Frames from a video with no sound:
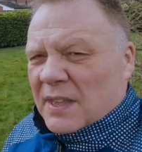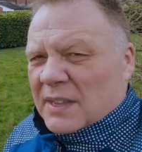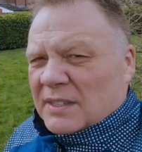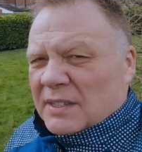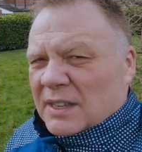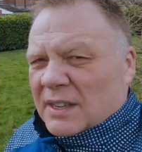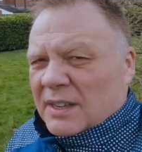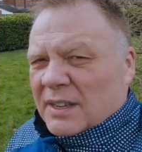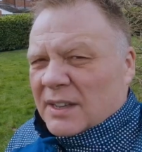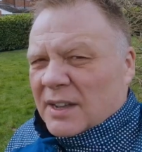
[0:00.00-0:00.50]
That's
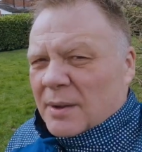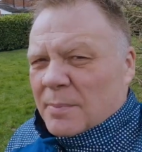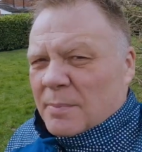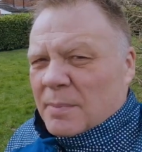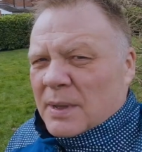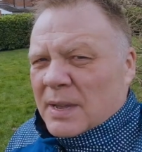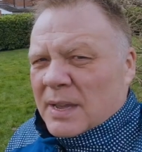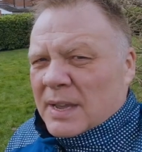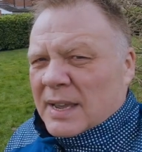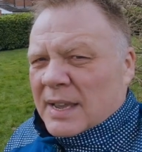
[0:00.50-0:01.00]
going to
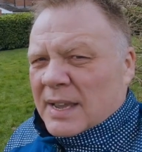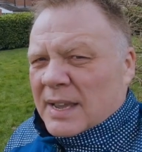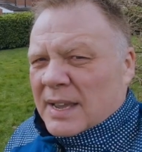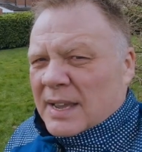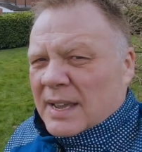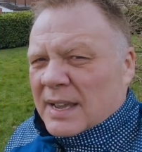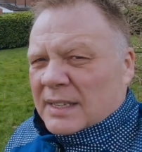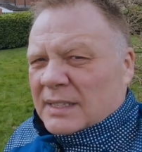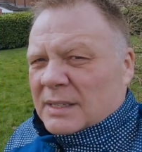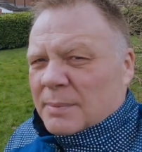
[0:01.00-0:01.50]
come
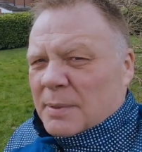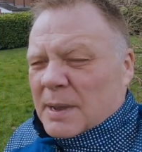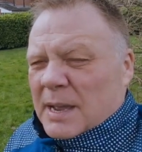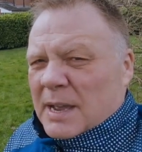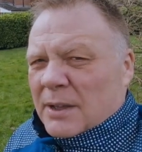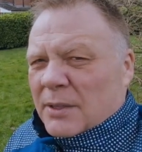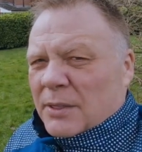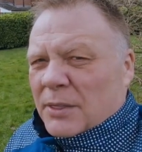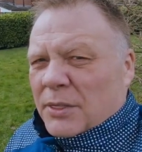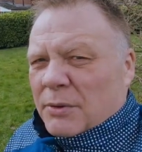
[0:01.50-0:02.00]
at
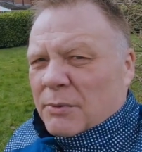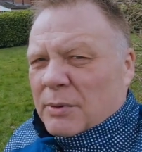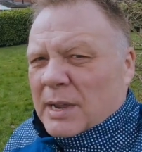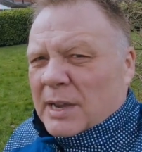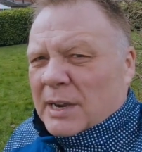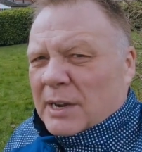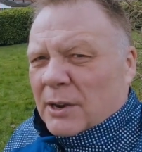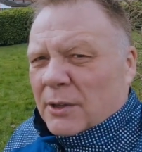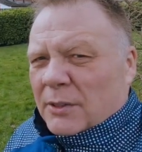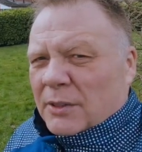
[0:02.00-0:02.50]
about
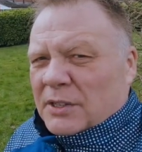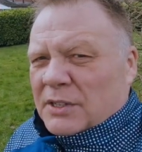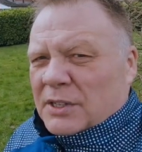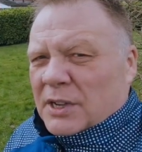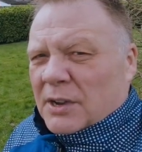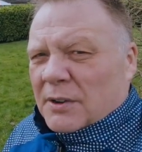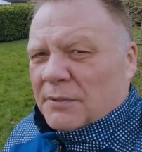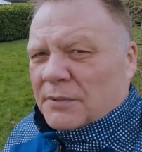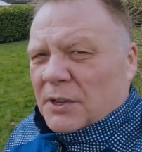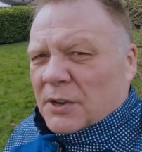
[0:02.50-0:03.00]
3 o'clock this
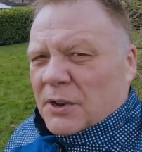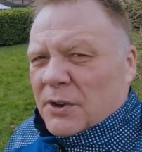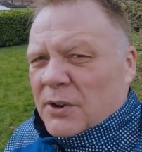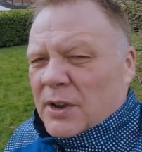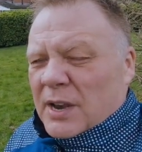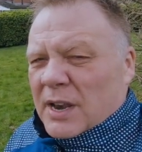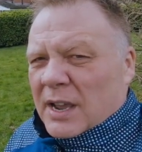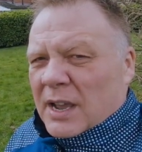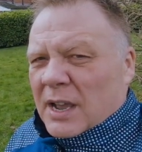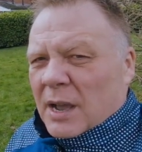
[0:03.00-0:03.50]

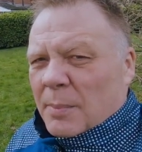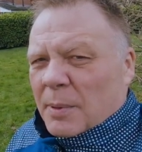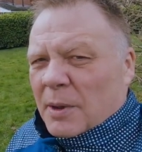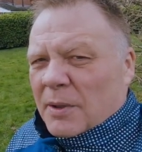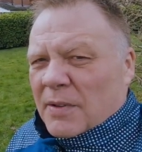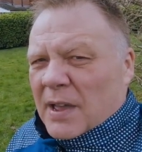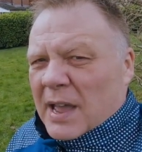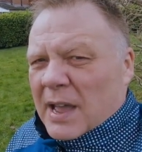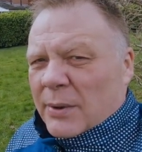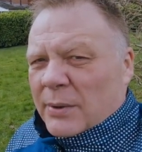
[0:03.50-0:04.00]
afternoon in a
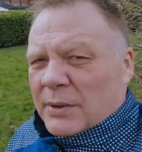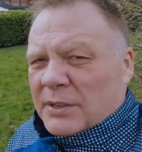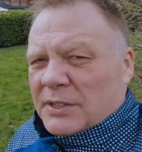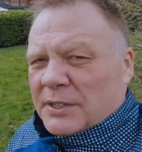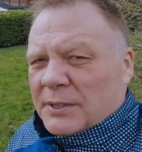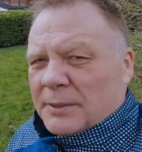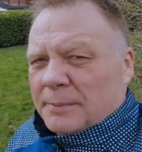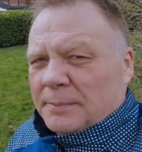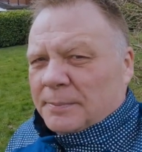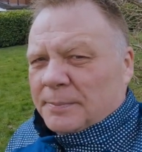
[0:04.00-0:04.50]
couple of
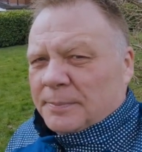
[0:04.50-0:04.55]
hours.